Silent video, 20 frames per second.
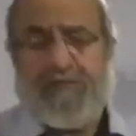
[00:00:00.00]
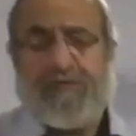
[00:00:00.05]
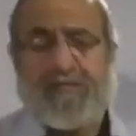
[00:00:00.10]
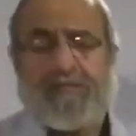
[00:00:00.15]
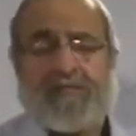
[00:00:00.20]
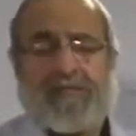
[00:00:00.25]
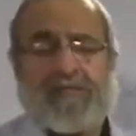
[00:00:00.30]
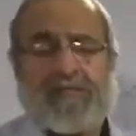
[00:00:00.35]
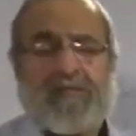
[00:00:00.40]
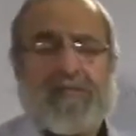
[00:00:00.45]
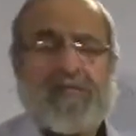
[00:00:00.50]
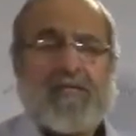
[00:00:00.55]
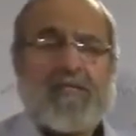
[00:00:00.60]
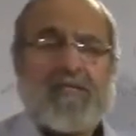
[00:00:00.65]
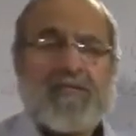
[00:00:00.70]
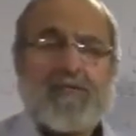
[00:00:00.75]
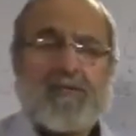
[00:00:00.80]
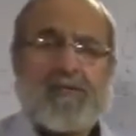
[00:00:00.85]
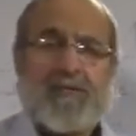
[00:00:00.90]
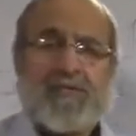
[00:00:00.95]
sentence
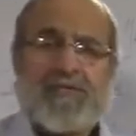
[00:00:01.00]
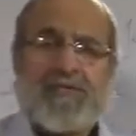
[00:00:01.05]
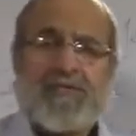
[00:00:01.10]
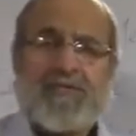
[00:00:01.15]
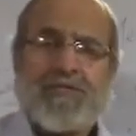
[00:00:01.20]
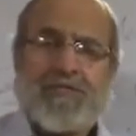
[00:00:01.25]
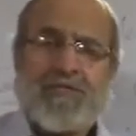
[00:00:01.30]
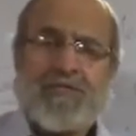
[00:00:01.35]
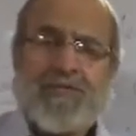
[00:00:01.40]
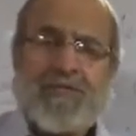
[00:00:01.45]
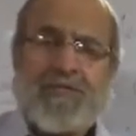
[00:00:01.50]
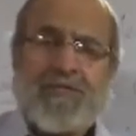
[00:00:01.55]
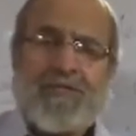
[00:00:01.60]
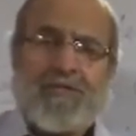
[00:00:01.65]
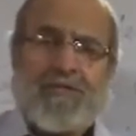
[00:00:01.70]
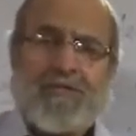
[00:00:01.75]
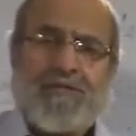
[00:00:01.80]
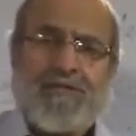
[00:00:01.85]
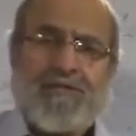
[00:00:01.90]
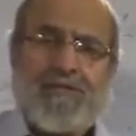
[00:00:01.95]
which is
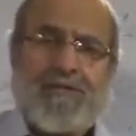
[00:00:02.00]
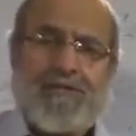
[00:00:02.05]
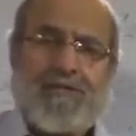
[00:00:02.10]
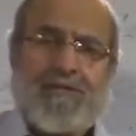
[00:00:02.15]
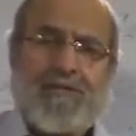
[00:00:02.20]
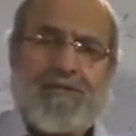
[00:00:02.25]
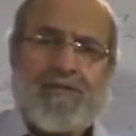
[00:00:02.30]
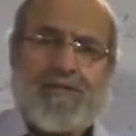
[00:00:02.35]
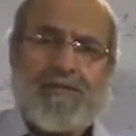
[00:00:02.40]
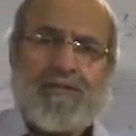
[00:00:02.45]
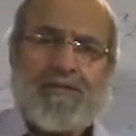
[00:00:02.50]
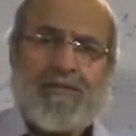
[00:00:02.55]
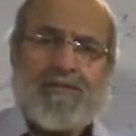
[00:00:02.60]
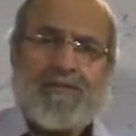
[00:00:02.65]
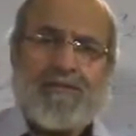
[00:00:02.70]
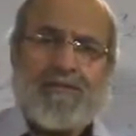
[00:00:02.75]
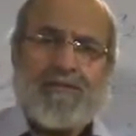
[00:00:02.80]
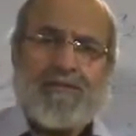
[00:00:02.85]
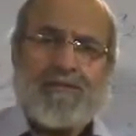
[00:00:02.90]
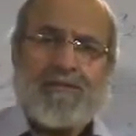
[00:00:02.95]
the
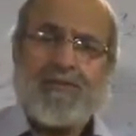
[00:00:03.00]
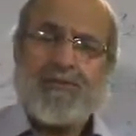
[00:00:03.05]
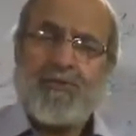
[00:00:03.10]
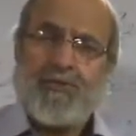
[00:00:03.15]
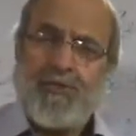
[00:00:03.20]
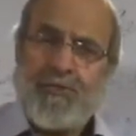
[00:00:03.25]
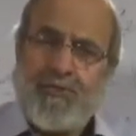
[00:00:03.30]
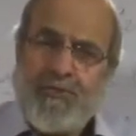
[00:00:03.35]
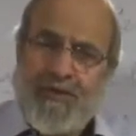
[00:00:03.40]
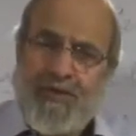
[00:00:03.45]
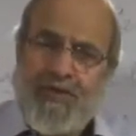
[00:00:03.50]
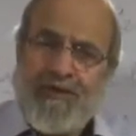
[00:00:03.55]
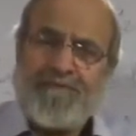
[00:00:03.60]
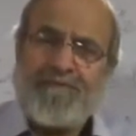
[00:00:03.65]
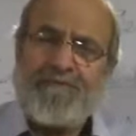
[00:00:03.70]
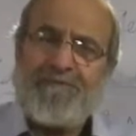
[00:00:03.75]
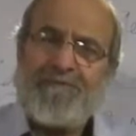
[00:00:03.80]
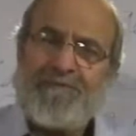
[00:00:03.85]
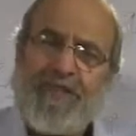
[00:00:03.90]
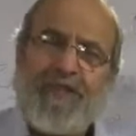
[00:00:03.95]

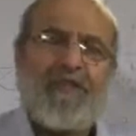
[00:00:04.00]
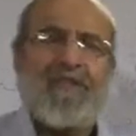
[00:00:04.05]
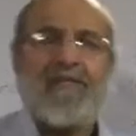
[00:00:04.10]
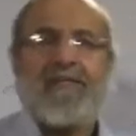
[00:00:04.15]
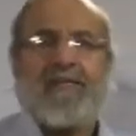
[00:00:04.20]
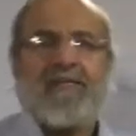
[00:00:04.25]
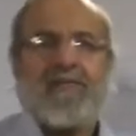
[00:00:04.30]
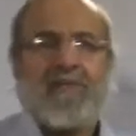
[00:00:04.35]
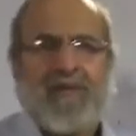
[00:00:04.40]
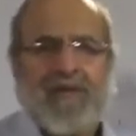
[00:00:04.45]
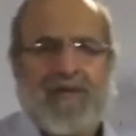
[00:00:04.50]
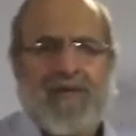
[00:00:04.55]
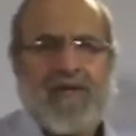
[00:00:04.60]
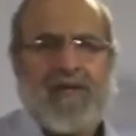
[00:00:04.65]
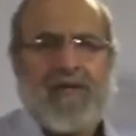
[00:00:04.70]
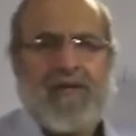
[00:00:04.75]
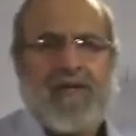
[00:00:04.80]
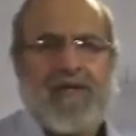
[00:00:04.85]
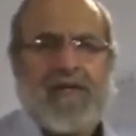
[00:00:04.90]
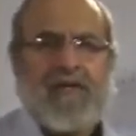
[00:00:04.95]
jumla failiya
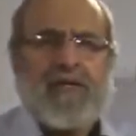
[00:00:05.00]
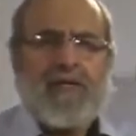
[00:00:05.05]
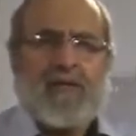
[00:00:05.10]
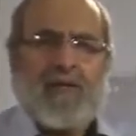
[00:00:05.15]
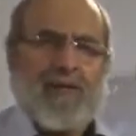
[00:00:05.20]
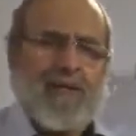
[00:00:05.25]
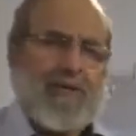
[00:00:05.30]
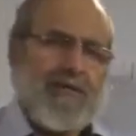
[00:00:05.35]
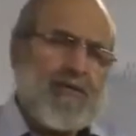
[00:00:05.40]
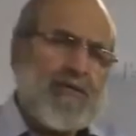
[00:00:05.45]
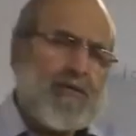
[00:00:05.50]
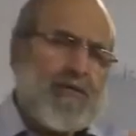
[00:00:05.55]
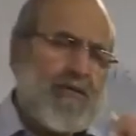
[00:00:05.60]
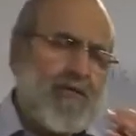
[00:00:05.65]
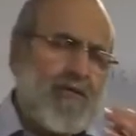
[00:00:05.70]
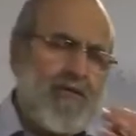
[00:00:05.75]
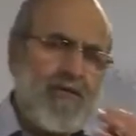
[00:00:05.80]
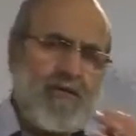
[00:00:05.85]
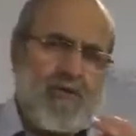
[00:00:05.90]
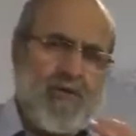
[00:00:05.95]
khabariya, wherein
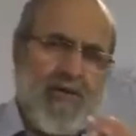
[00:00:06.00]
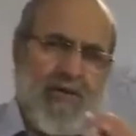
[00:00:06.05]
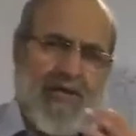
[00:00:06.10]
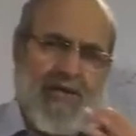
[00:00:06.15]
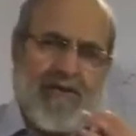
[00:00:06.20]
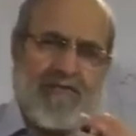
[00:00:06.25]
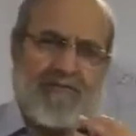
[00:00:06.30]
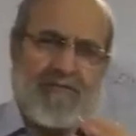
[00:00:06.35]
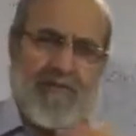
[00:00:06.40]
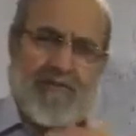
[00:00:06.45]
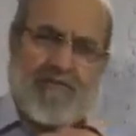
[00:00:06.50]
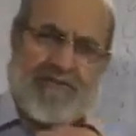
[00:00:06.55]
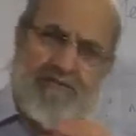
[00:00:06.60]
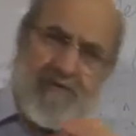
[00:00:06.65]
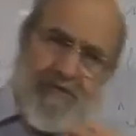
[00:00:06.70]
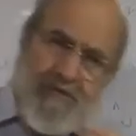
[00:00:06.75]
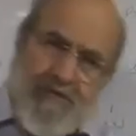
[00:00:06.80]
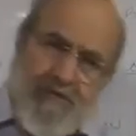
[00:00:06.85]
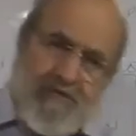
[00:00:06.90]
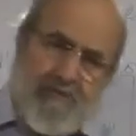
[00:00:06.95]
you have a
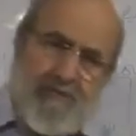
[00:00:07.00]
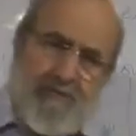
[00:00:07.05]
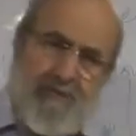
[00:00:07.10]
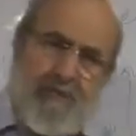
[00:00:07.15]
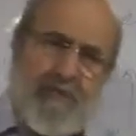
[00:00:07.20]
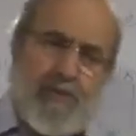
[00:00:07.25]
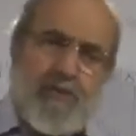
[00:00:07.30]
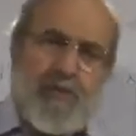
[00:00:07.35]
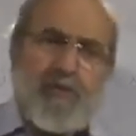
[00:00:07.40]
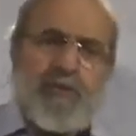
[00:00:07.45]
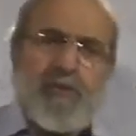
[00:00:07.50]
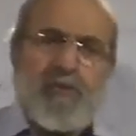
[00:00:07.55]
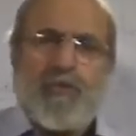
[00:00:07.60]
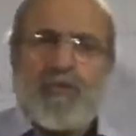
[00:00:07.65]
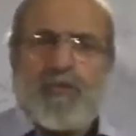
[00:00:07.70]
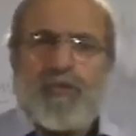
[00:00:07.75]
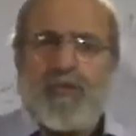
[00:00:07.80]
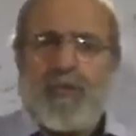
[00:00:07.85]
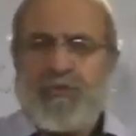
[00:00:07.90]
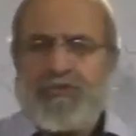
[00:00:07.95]
verb
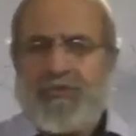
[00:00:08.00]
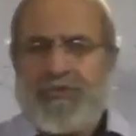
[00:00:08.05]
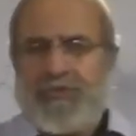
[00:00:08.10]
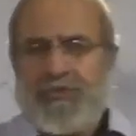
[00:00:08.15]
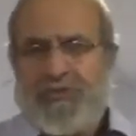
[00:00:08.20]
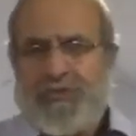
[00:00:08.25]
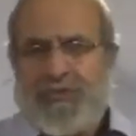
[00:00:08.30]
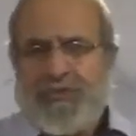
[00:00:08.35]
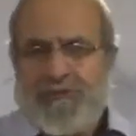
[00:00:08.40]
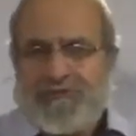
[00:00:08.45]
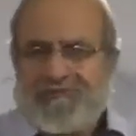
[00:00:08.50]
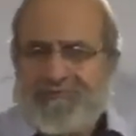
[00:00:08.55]
whose